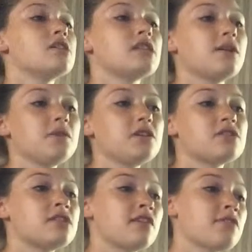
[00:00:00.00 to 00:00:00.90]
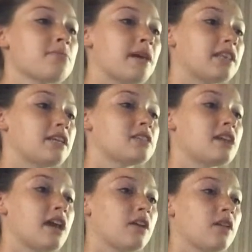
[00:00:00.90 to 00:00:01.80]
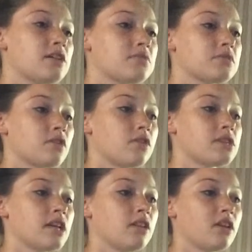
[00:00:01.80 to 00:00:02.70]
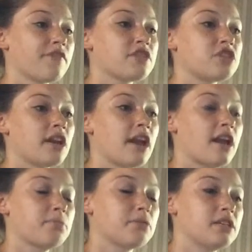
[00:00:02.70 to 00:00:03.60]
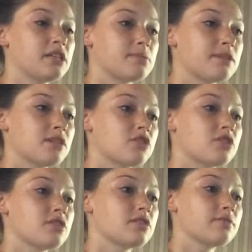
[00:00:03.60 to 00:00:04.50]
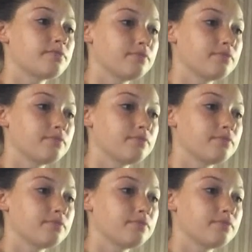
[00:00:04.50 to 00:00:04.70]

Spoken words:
They will use different methods to analyze results and look for genetic predispositions.